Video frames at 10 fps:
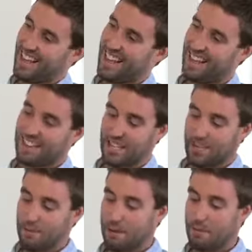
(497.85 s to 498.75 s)
I can tell
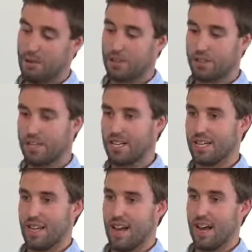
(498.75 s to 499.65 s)
you that my mother,
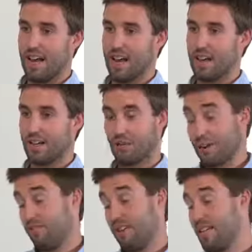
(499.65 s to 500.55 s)
she
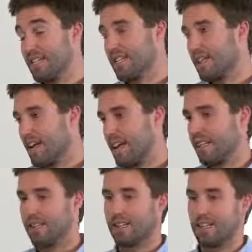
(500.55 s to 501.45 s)
cries very easily, and